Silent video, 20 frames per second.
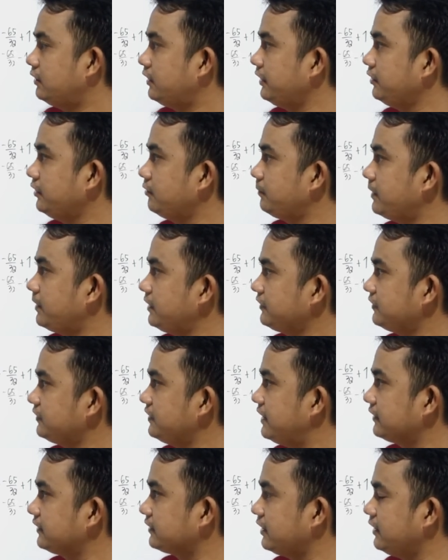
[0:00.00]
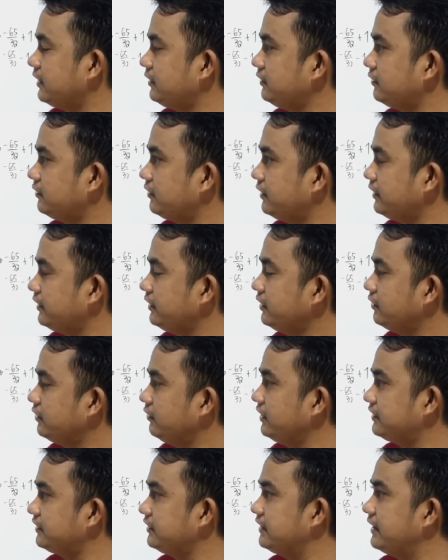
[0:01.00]
Yung parts natin, okay,
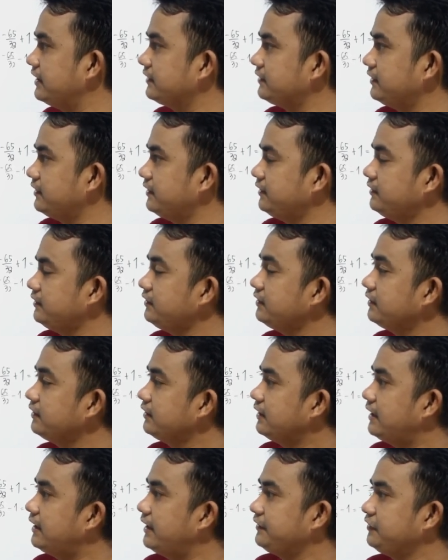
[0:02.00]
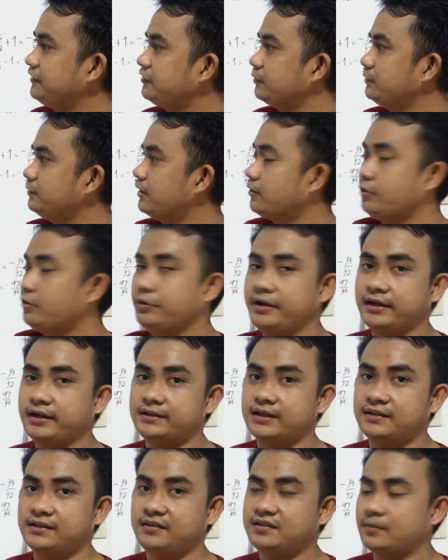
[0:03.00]
ulitin natin, axis of the conic
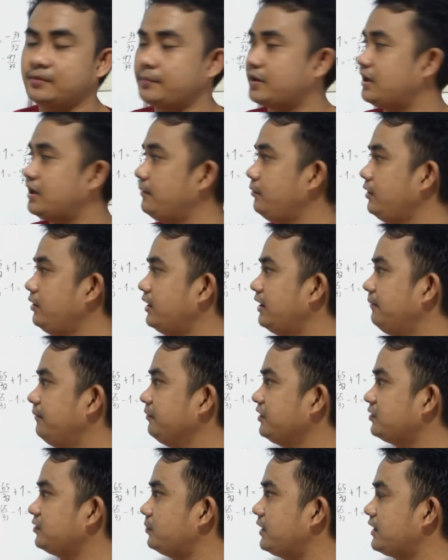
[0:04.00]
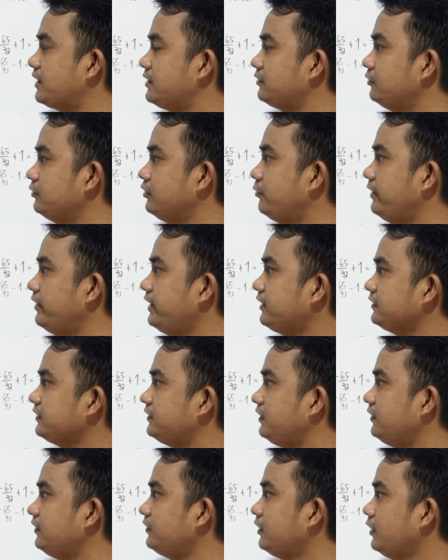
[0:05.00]
natin sa parabola is parallel to the
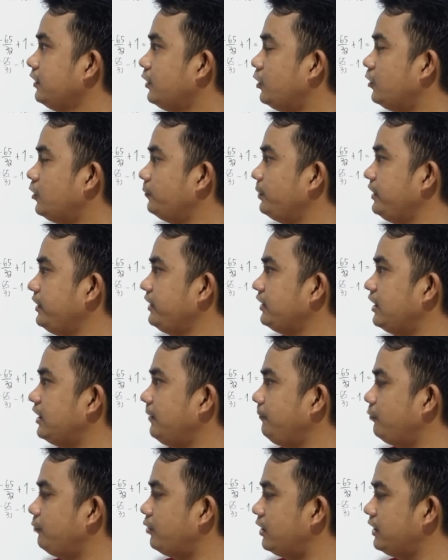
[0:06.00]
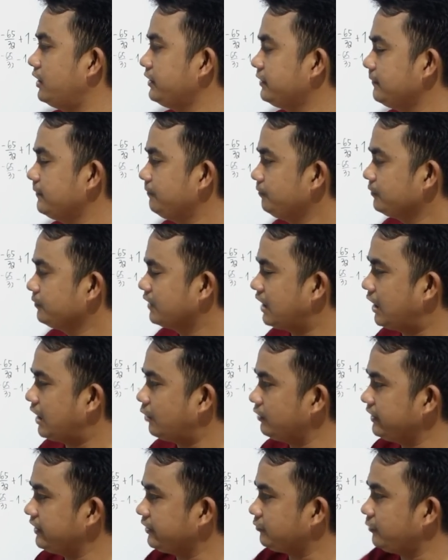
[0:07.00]
y-axis, opening upward.
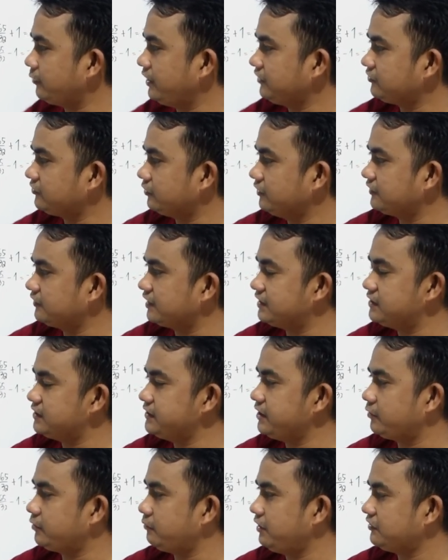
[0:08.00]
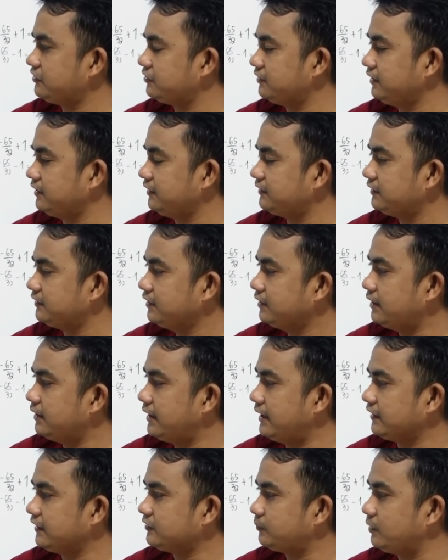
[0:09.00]
Our equation, standard equation is
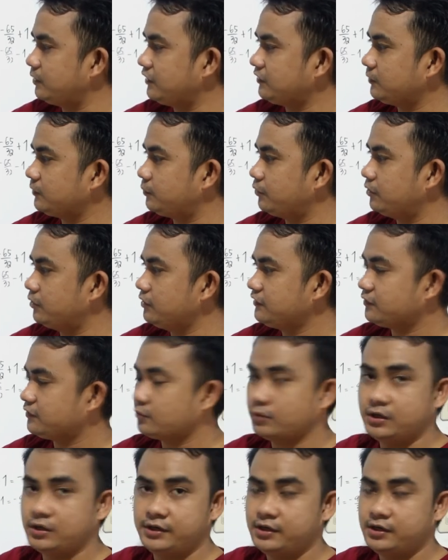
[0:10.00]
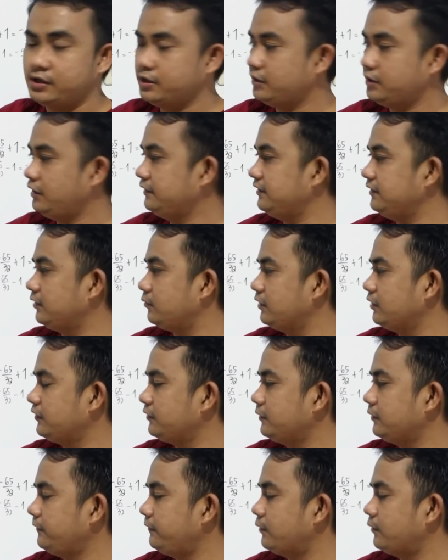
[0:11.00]
x plus 4 squared is
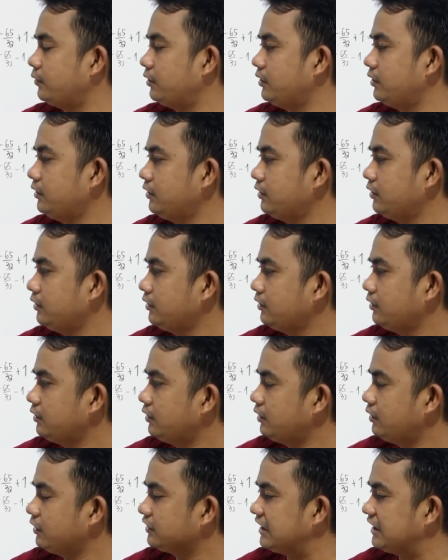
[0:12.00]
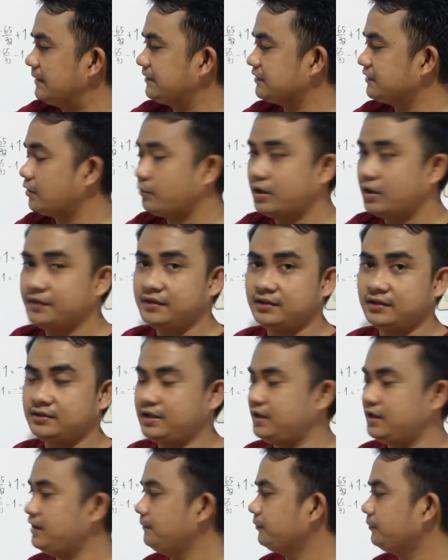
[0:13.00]
equals to 4 times the
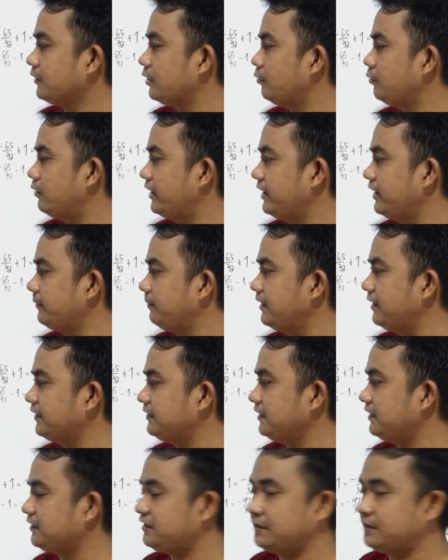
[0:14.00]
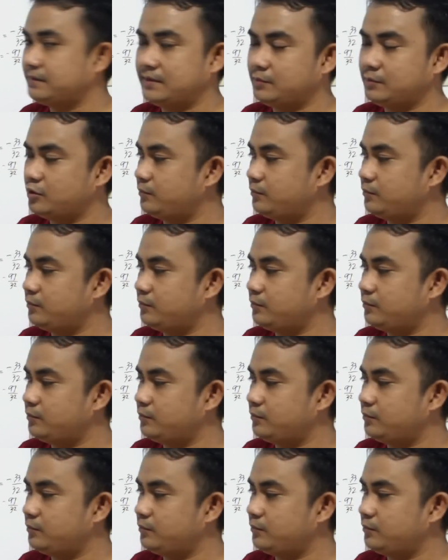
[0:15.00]
quantity y plus 65